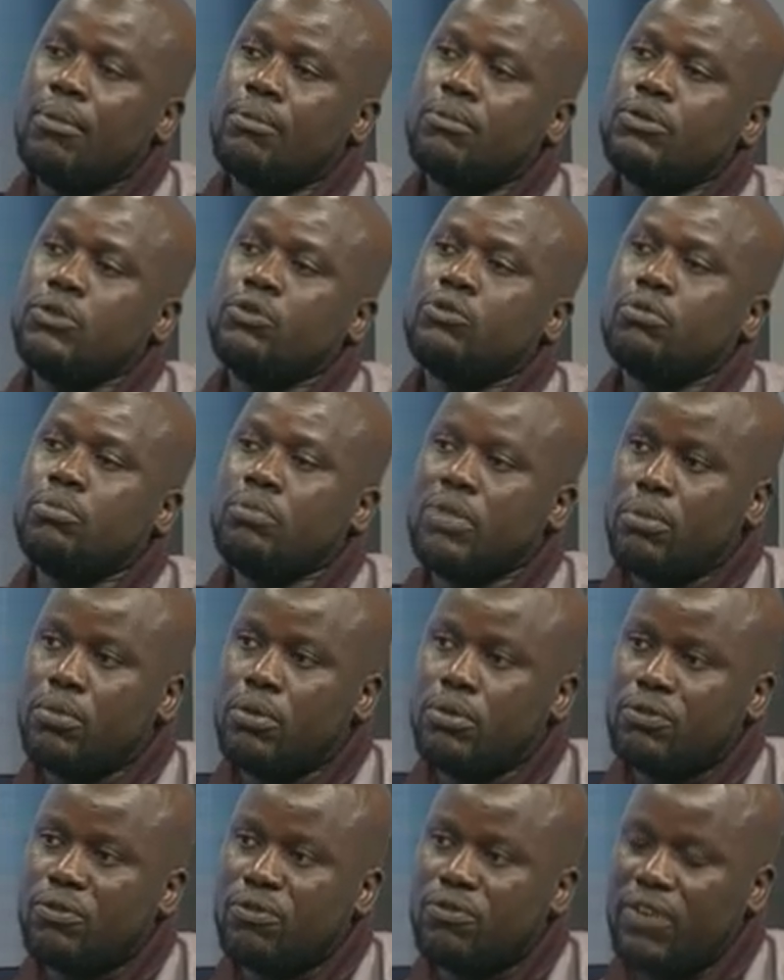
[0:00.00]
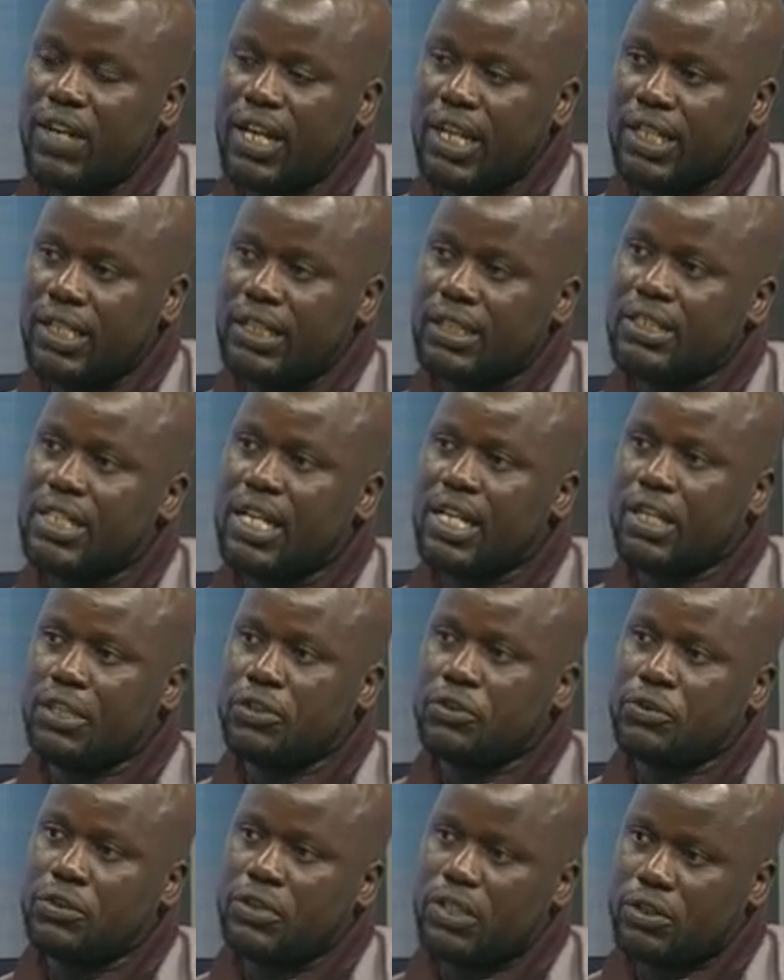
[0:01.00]
you will be able to find
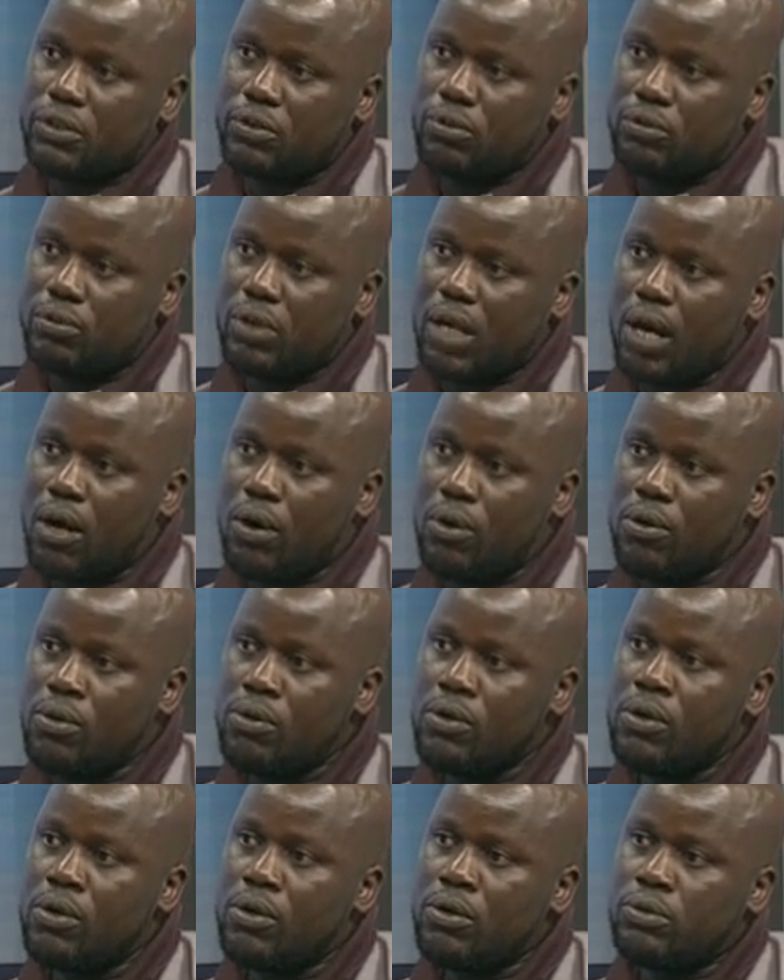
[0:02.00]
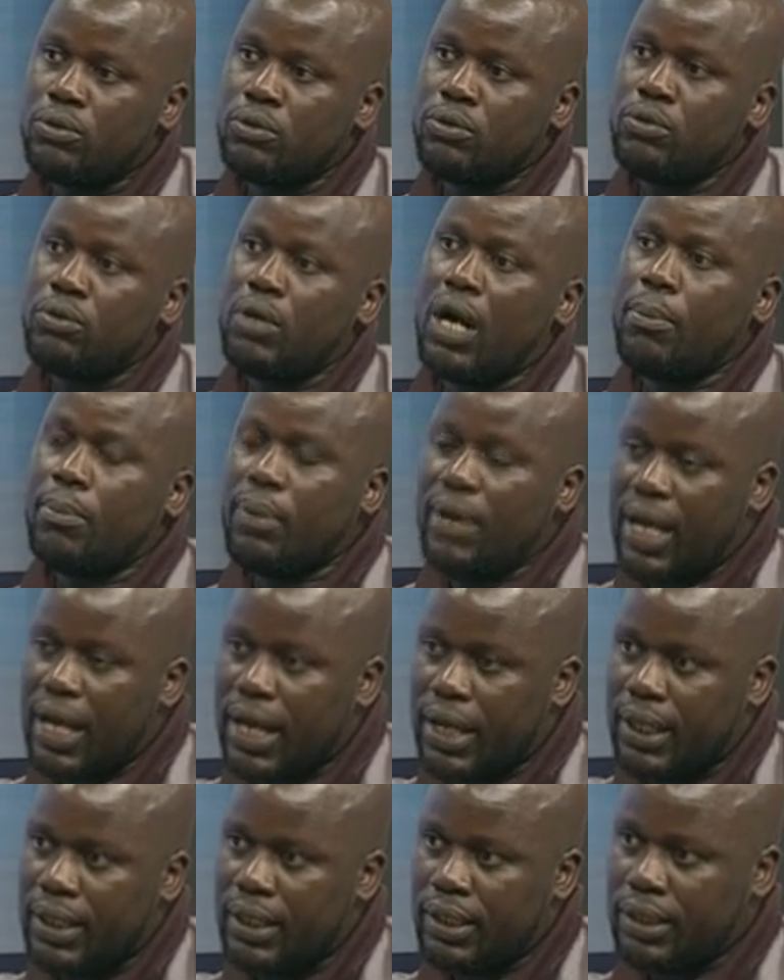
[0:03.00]
directions as to how to
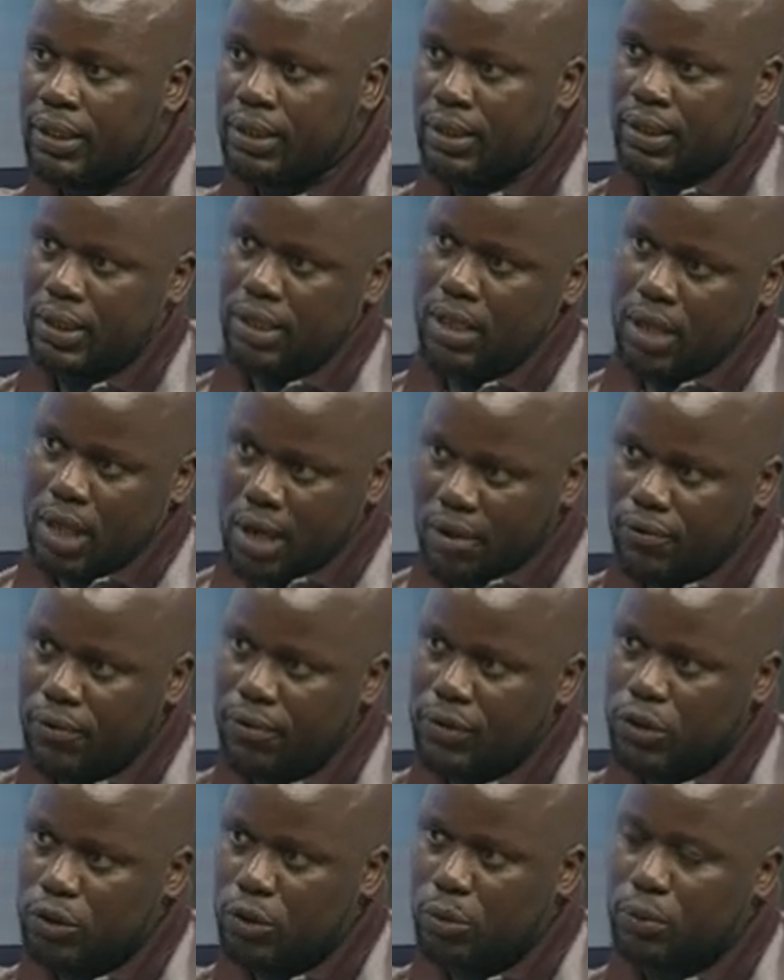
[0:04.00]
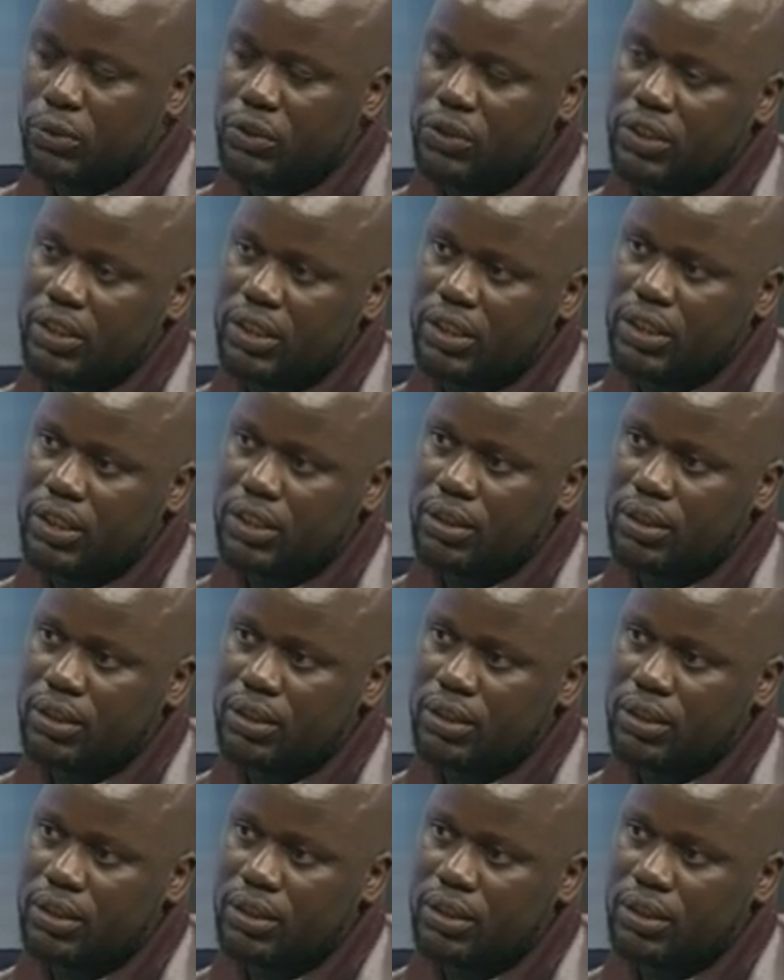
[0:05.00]
apply for this opportunity.